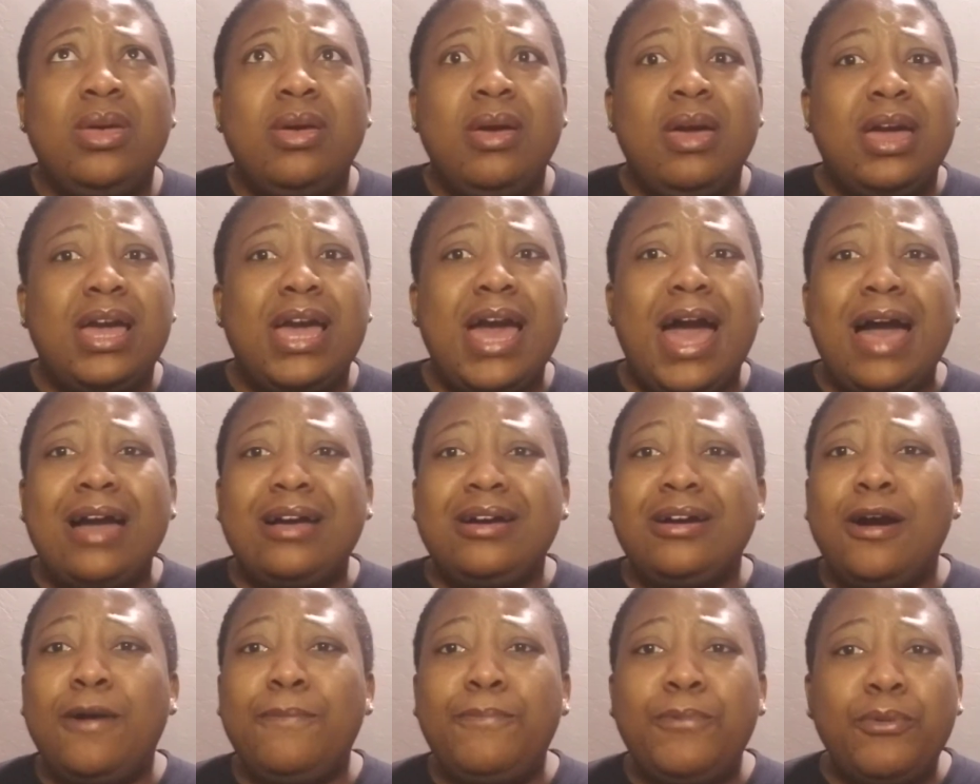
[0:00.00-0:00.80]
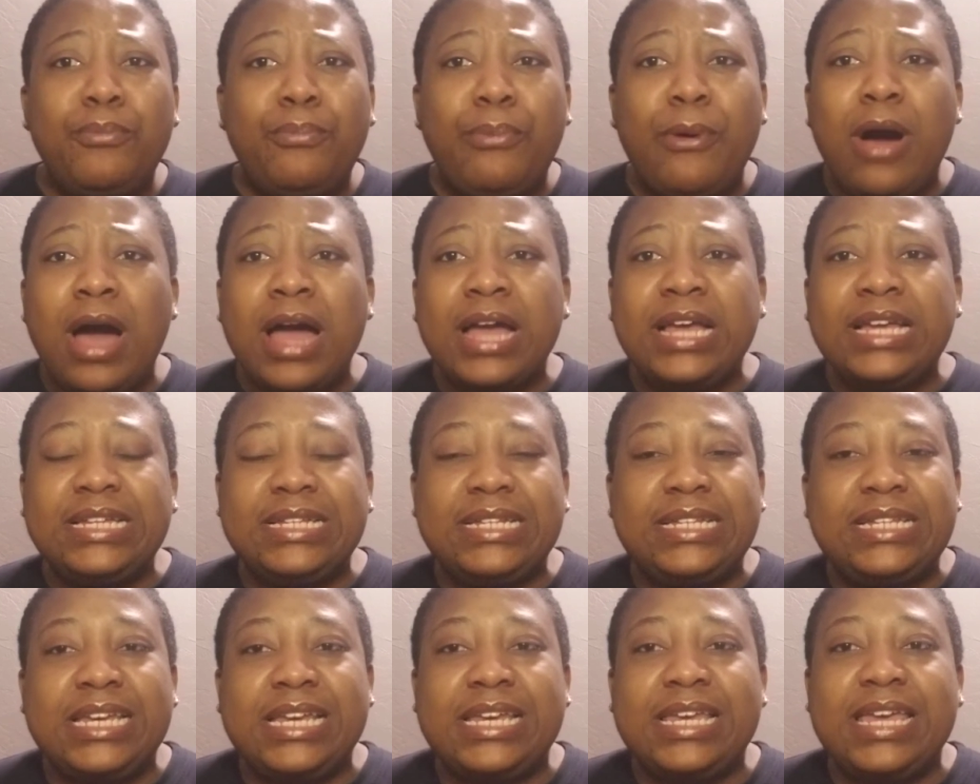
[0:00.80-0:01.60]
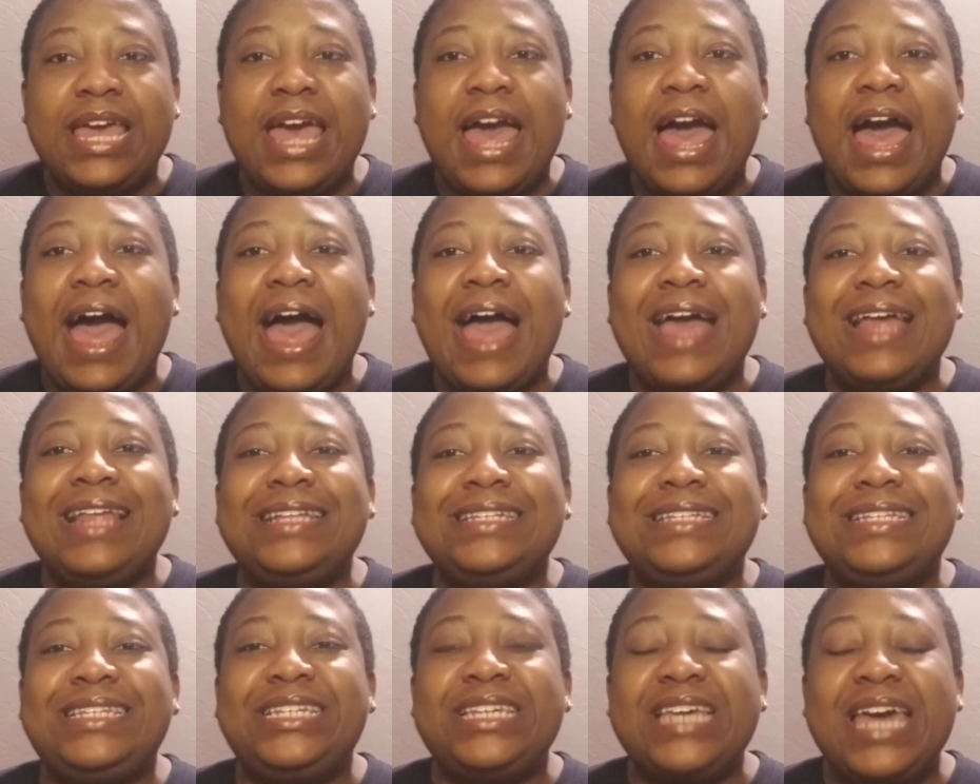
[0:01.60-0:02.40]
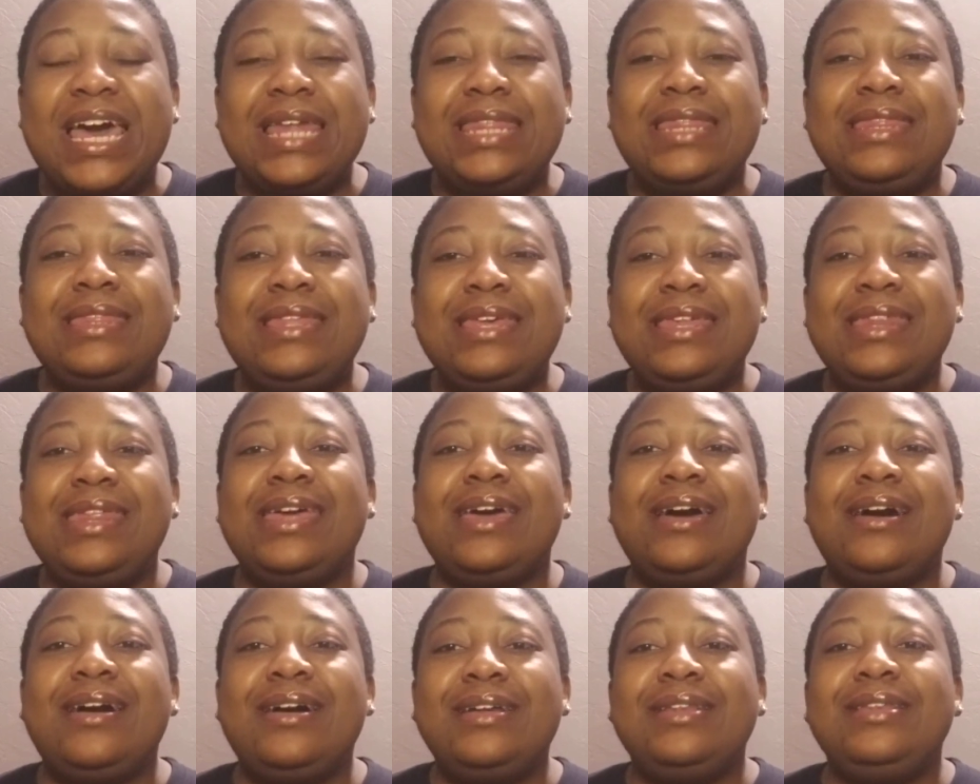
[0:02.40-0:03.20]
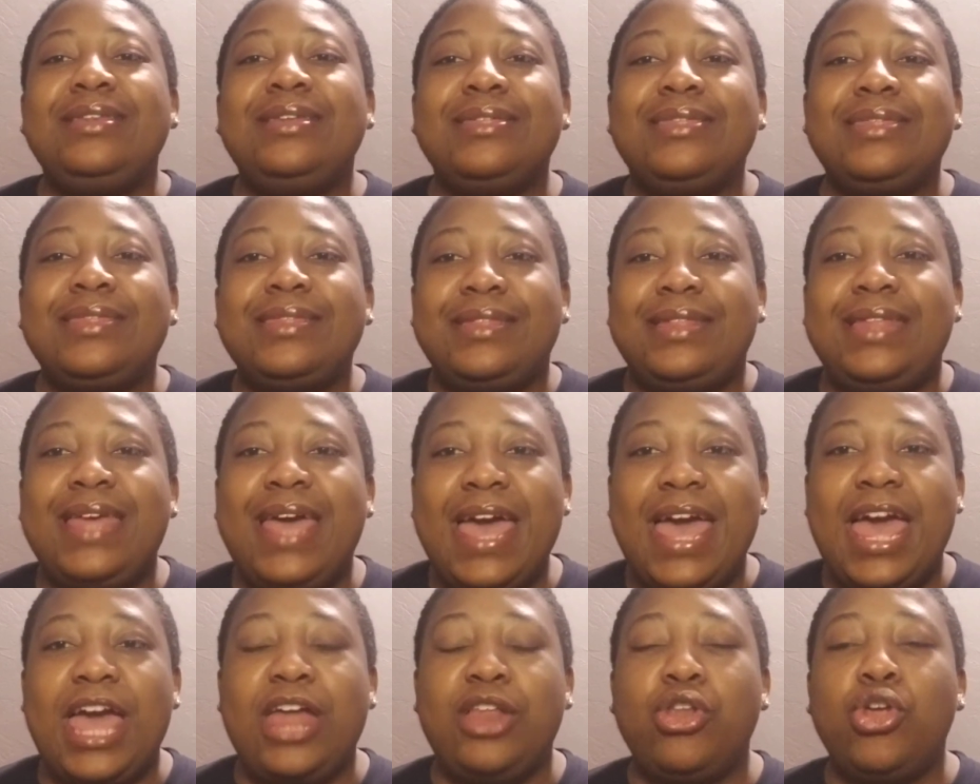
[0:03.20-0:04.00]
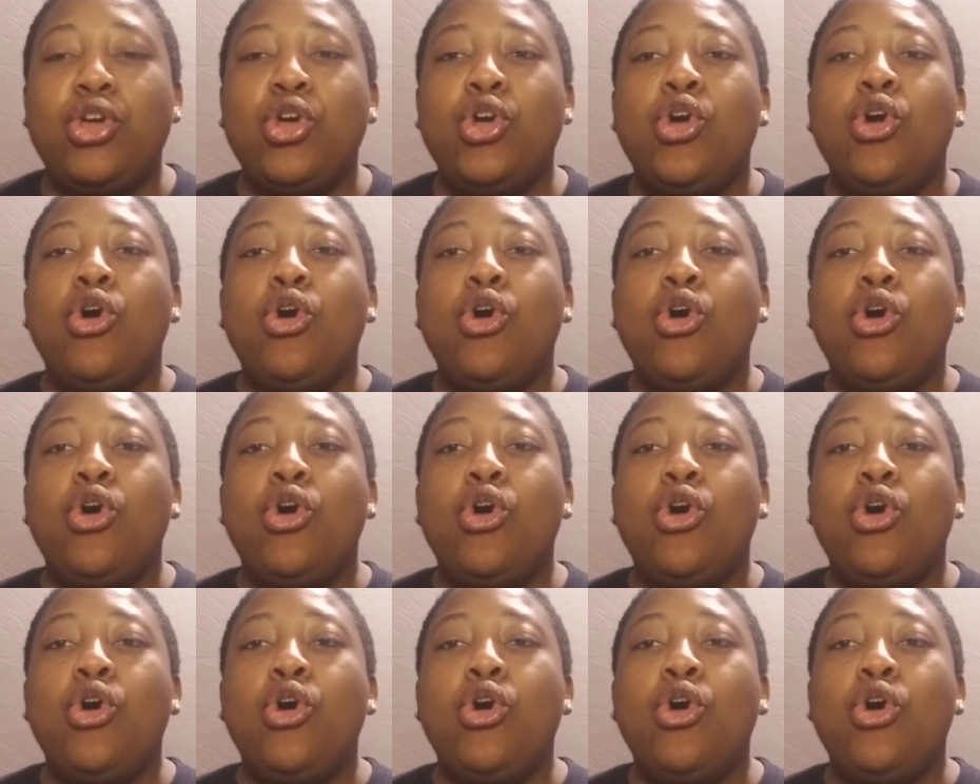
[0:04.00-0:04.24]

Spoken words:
Got a couple parking ticket. I just didn't understand